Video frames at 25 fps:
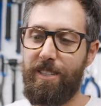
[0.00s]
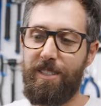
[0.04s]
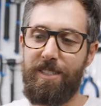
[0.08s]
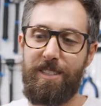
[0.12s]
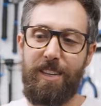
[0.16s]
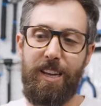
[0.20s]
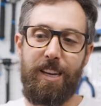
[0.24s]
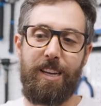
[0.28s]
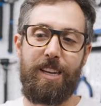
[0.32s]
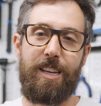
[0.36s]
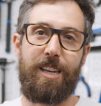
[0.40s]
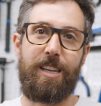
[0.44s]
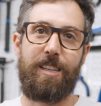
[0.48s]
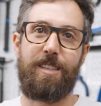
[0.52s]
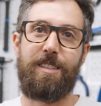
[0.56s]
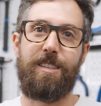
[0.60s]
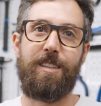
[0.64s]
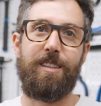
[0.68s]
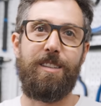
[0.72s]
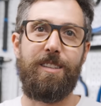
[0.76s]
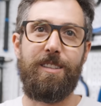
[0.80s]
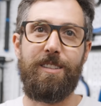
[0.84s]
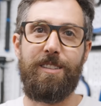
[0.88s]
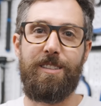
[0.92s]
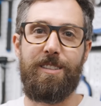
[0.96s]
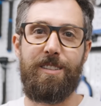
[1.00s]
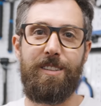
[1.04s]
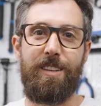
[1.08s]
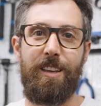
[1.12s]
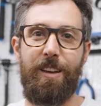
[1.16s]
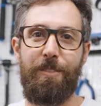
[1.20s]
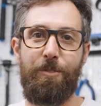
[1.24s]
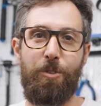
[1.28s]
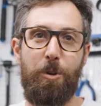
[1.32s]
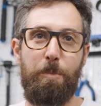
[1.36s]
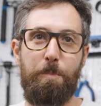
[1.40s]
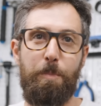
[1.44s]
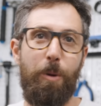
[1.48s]
side cutters,
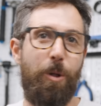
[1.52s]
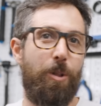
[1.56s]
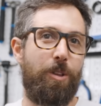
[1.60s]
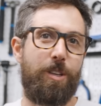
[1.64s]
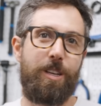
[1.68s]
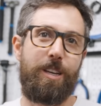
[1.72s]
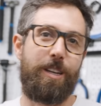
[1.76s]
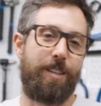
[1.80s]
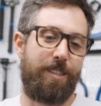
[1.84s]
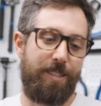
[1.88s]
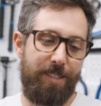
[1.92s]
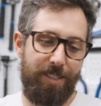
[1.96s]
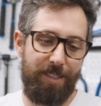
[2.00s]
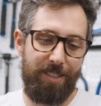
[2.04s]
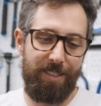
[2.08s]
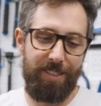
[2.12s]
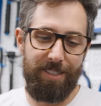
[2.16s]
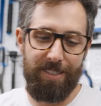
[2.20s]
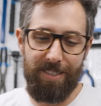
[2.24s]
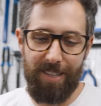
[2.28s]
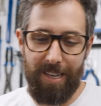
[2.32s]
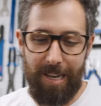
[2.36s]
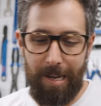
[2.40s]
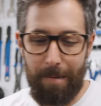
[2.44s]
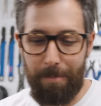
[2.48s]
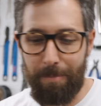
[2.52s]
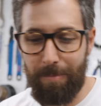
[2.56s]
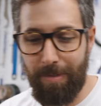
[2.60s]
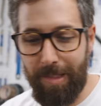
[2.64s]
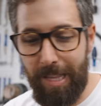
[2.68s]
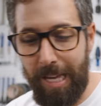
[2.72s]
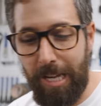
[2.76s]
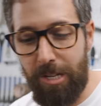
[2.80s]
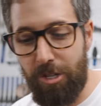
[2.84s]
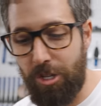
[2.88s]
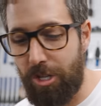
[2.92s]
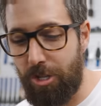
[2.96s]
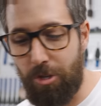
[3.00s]
I've got bolt cutters.
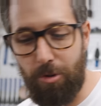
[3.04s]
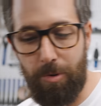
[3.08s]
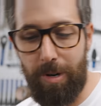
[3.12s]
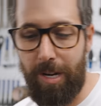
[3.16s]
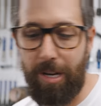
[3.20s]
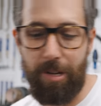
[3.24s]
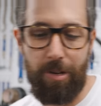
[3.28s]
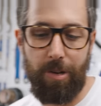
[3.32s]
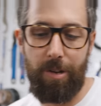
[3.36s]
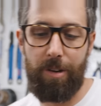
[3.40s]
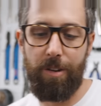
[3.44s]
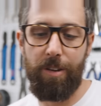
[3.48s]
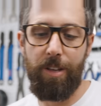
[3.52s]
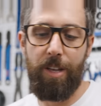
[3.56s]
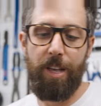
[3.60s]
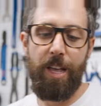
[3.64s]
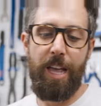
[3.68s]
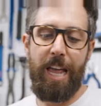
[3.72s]
They're just really good.